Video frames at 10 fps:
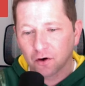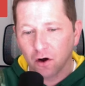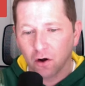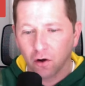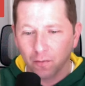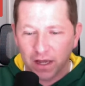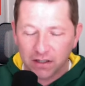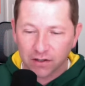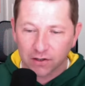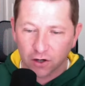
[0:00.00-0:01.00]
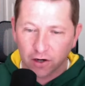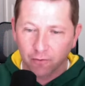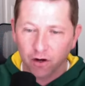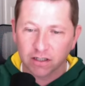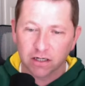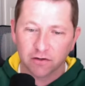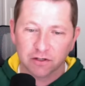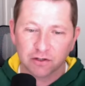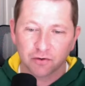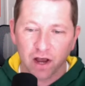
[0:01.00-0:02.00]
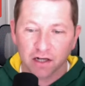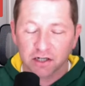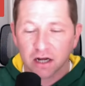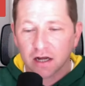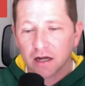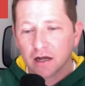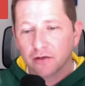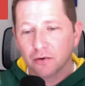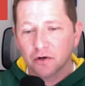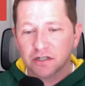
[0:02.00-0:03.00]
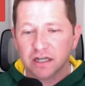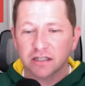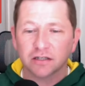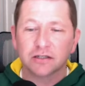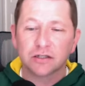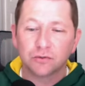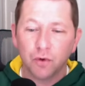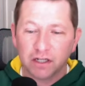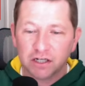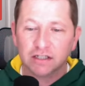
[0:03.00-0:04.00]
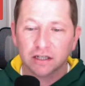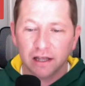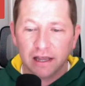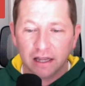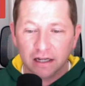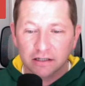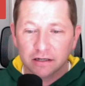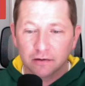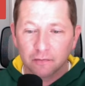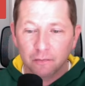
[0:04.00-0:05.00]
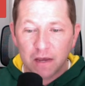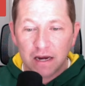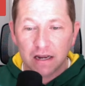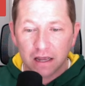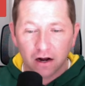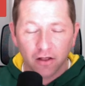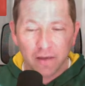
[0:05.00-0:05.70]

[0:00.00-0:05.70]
home, makes a turn and runs into the stretch, the horse needs to switch its leads, meaning all that